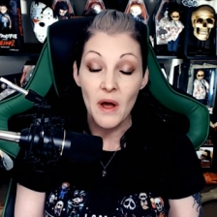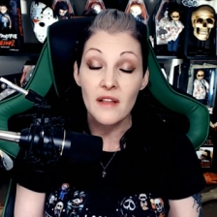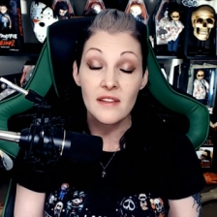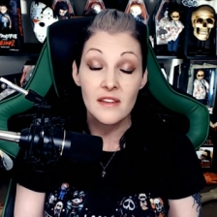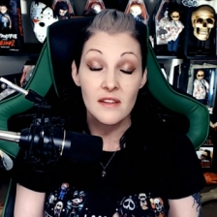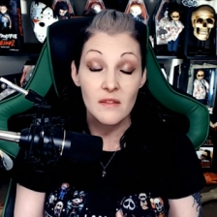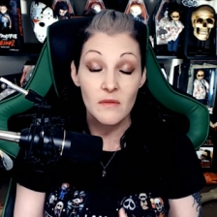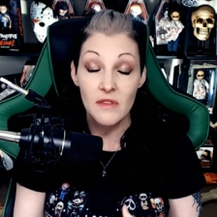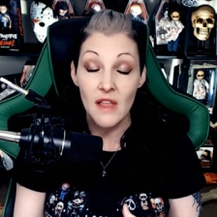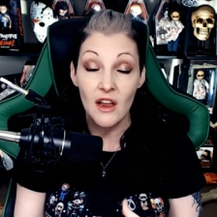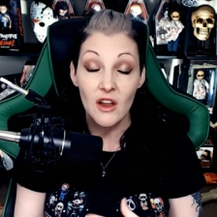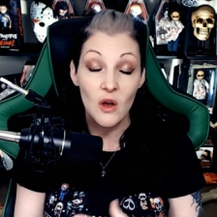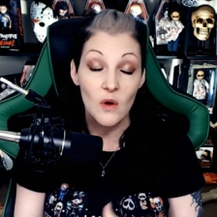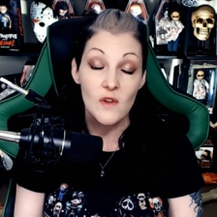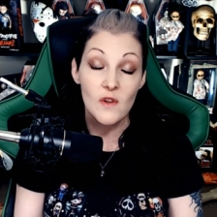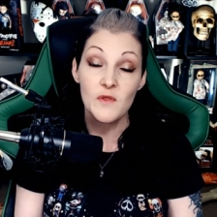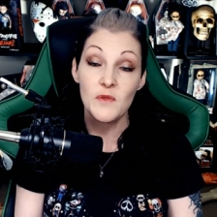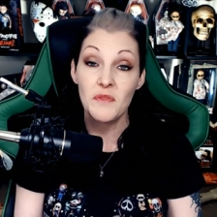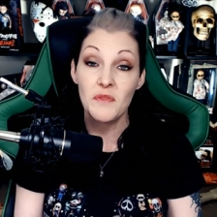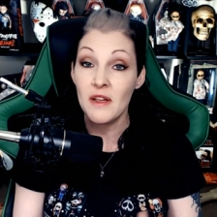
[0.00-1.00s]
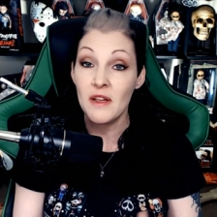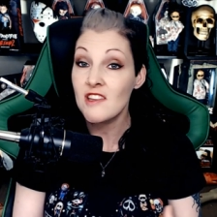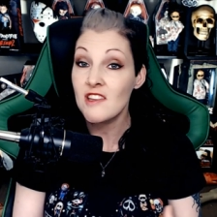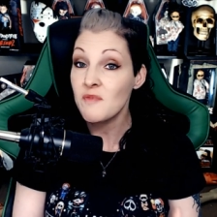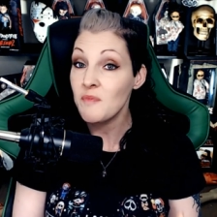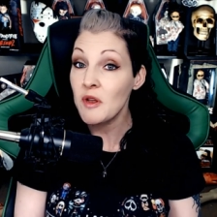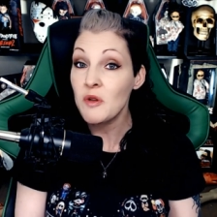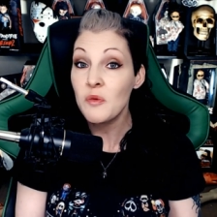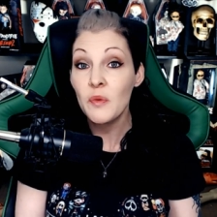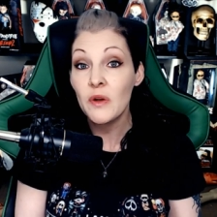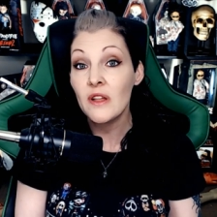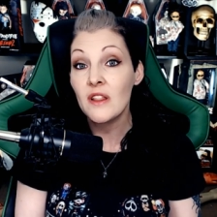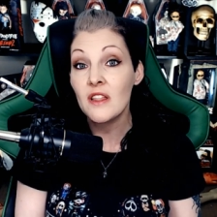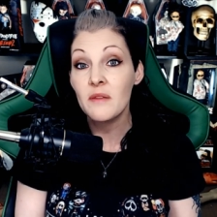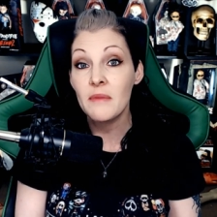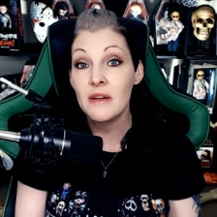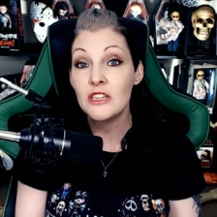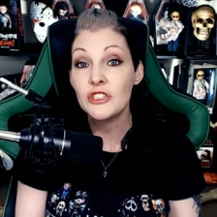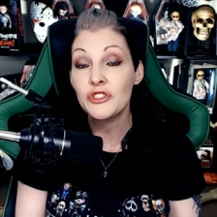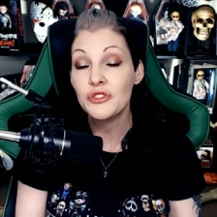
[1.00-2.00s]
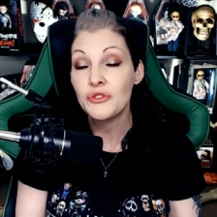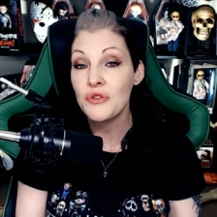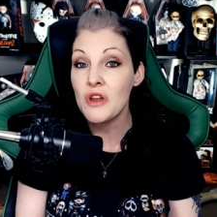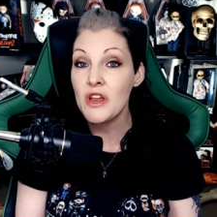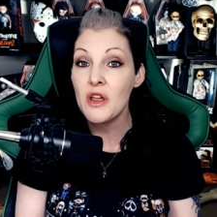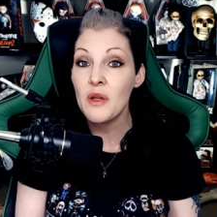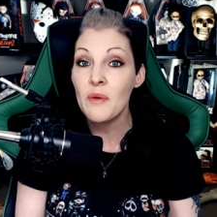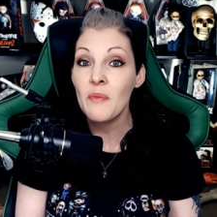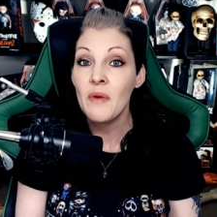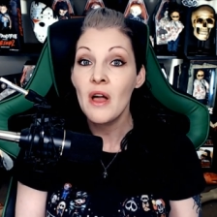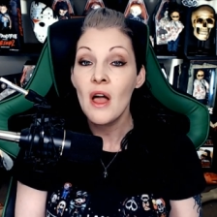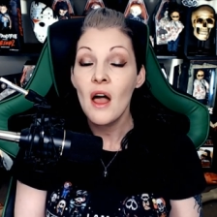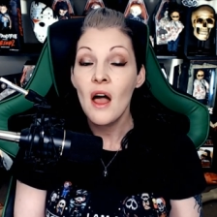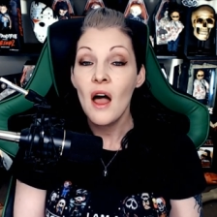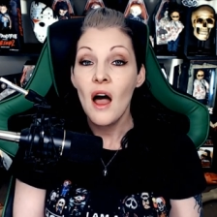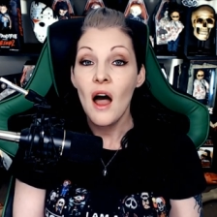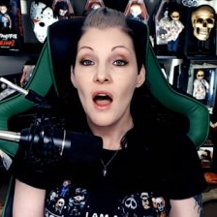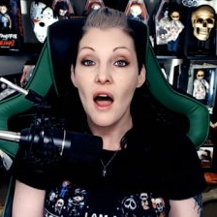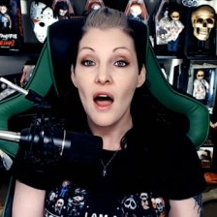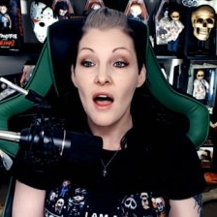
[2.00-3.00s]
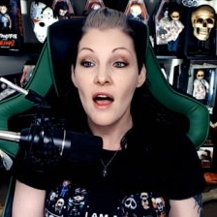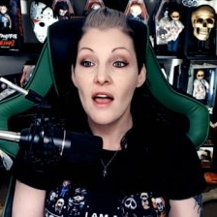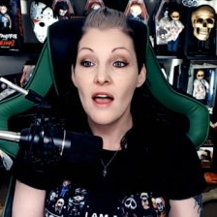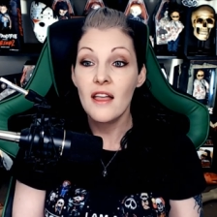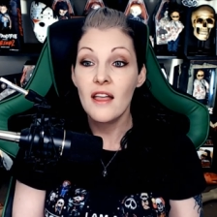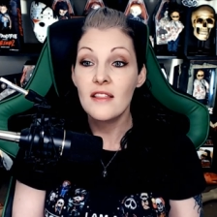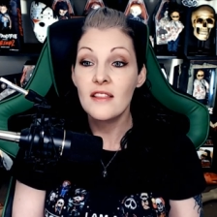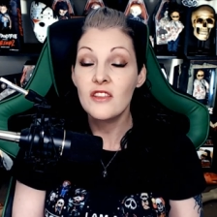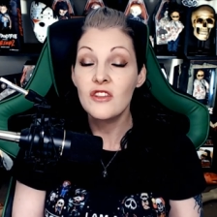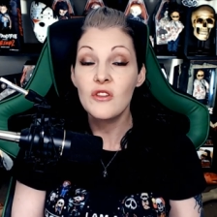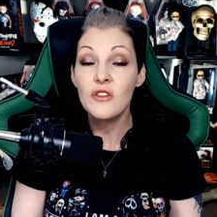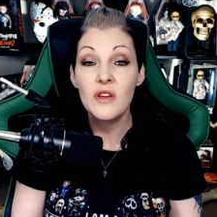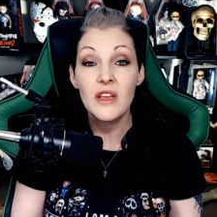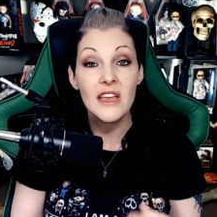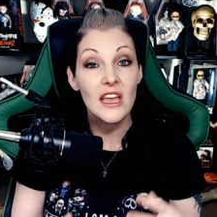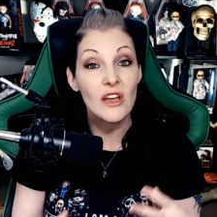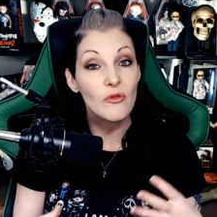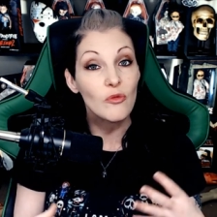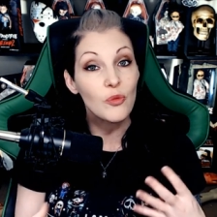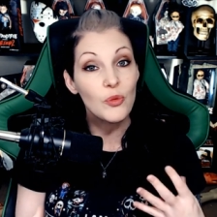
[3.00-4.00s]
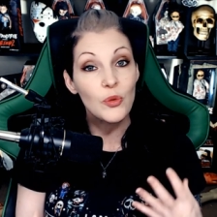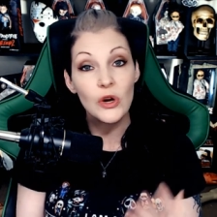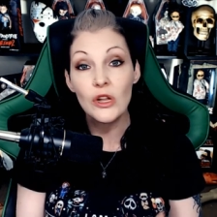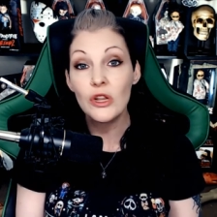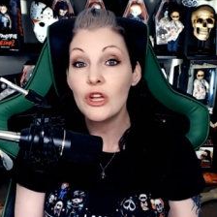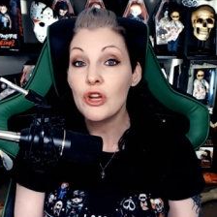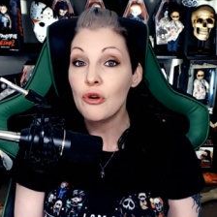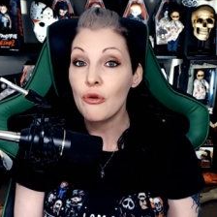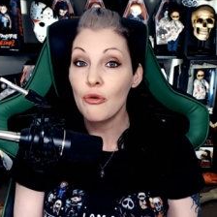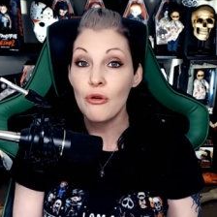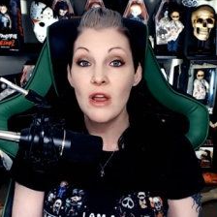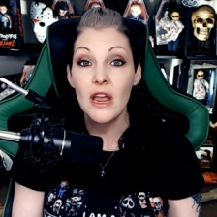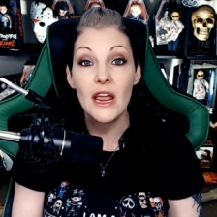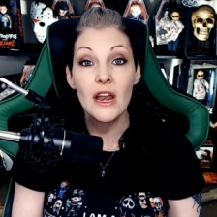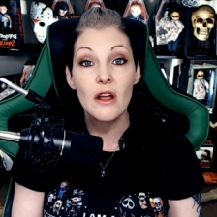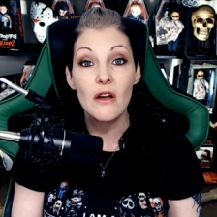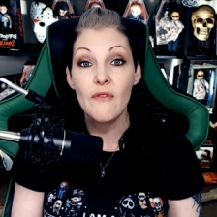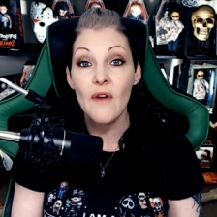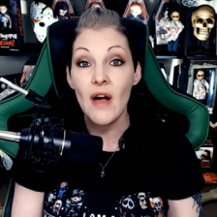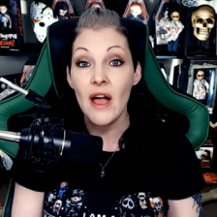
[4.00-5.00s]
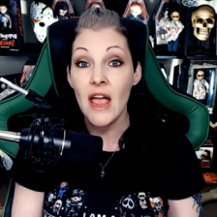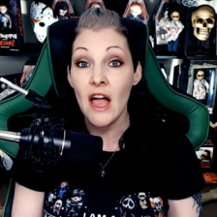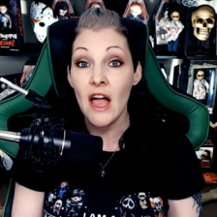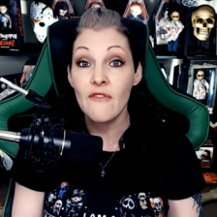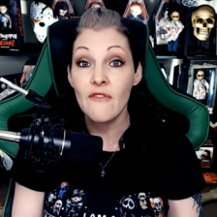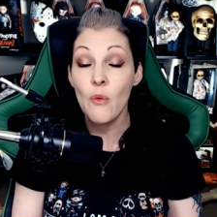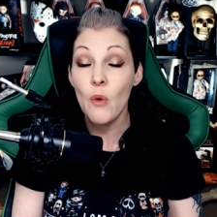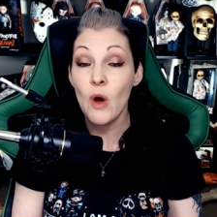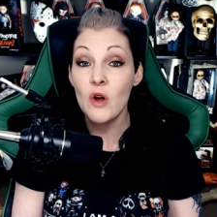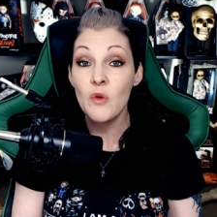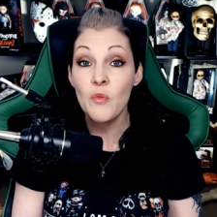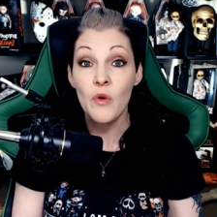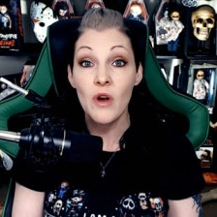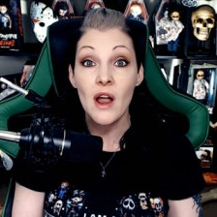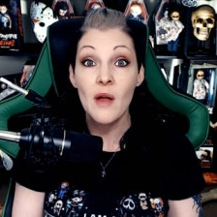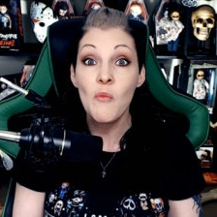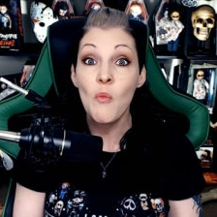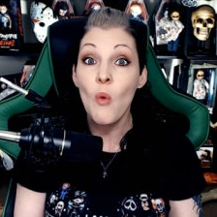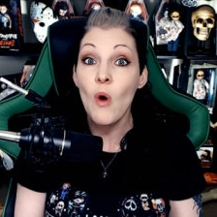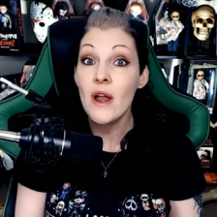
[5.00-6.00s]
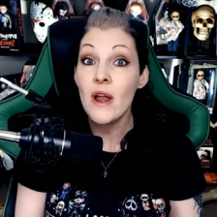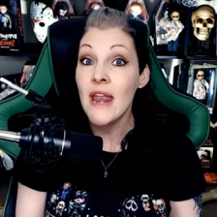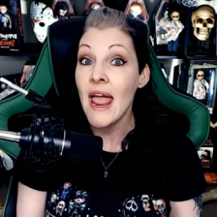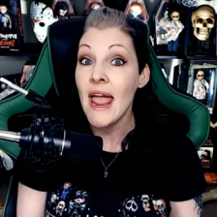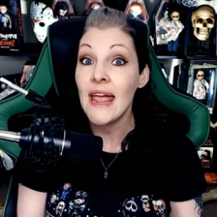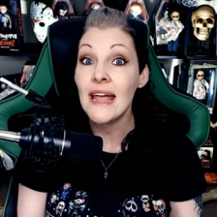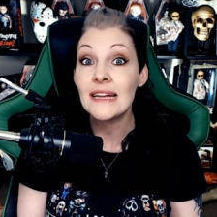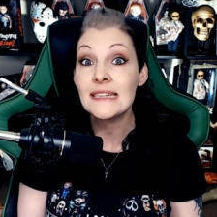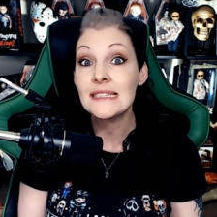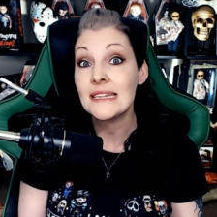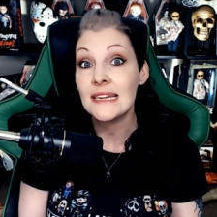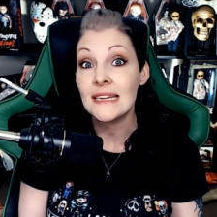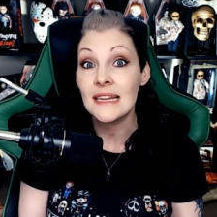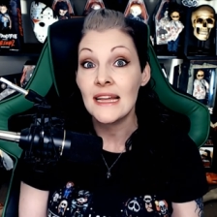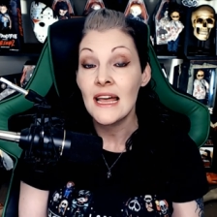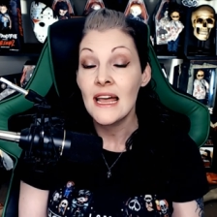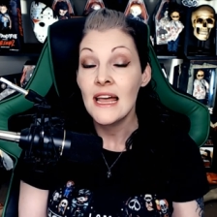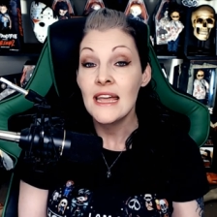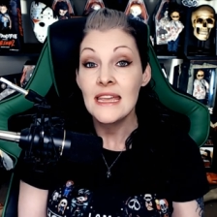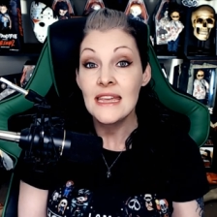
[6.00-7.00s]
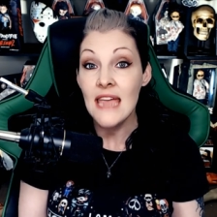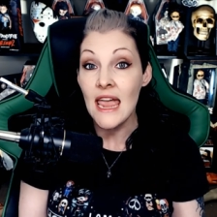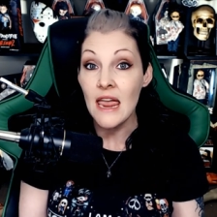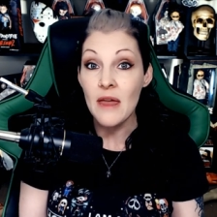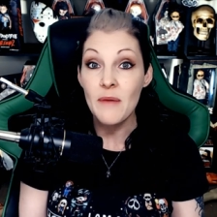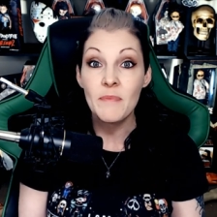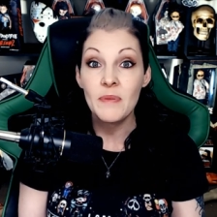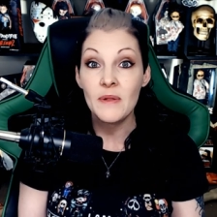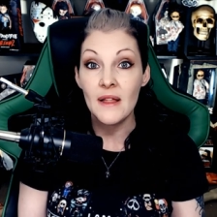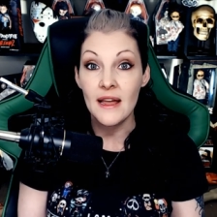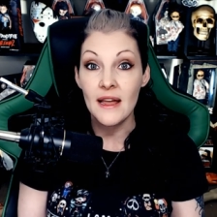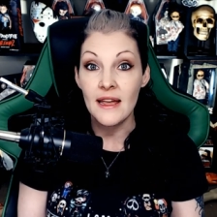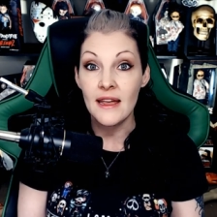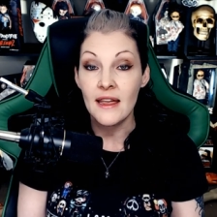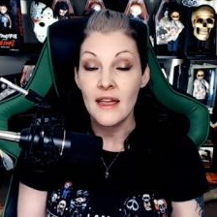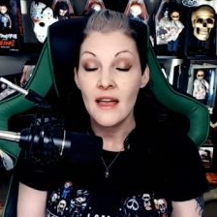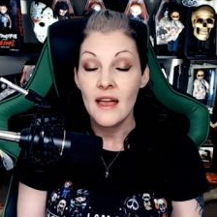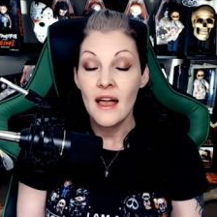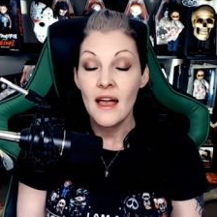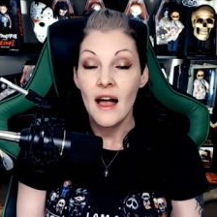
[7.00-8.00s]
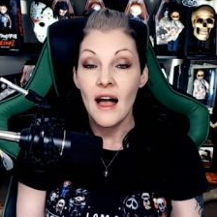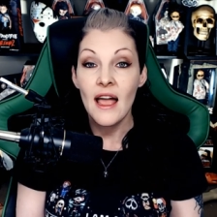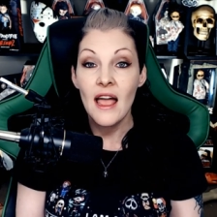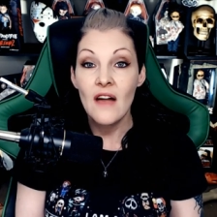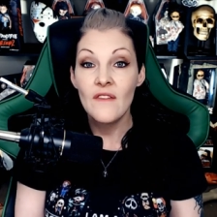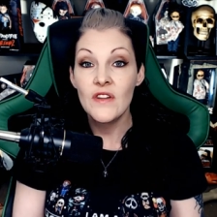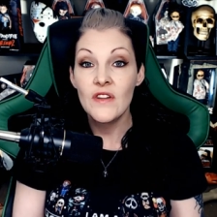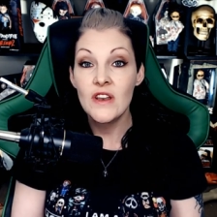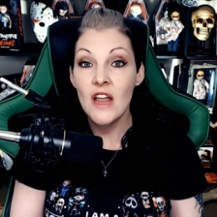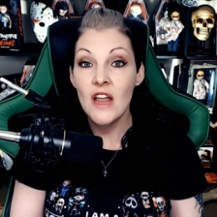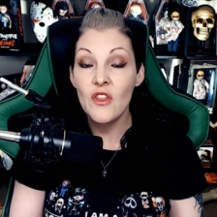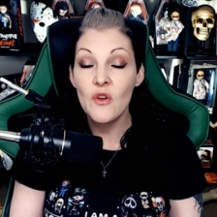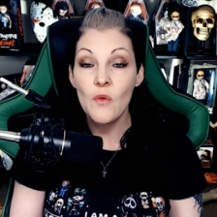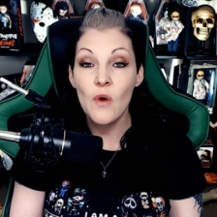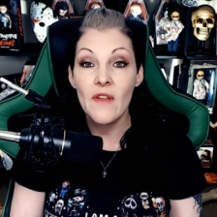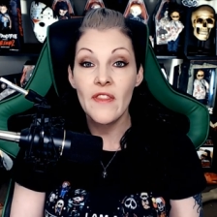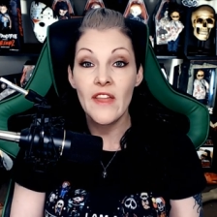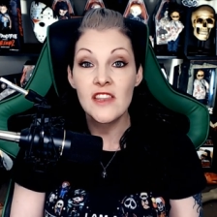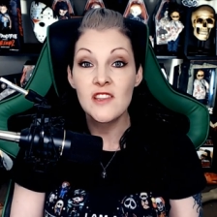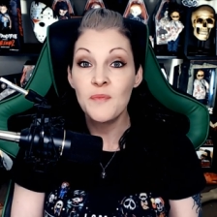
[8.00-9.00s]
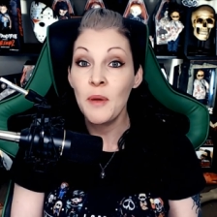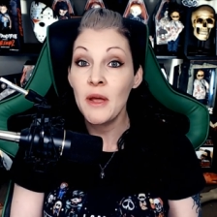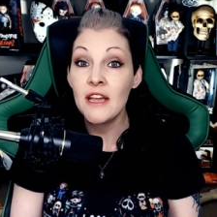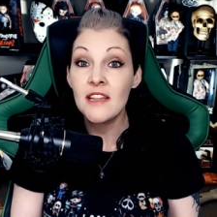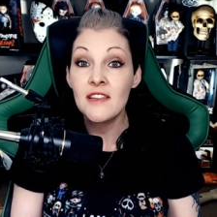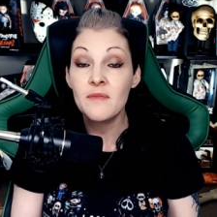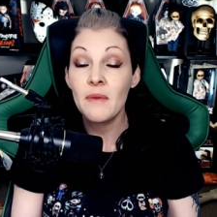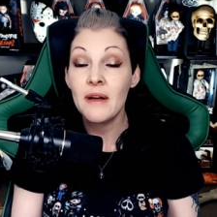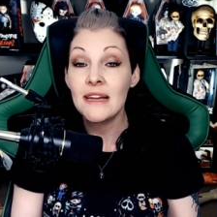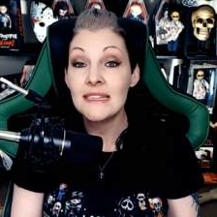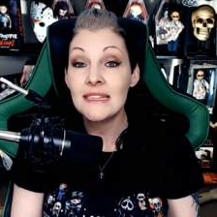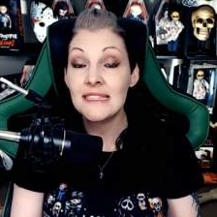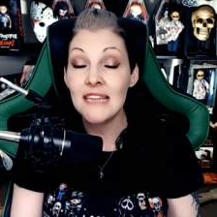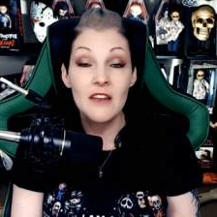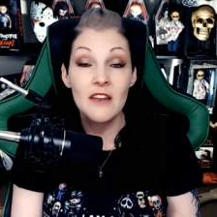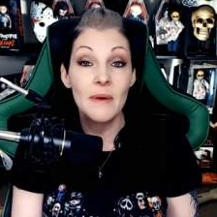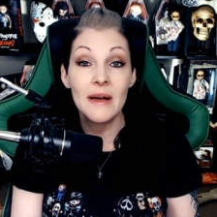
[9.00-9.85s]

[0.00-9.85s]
that goes with my spin wheel in my stream. Uh, you can get really creative. I have one where I'm one-handed gameplay. I have another one that's my Dead by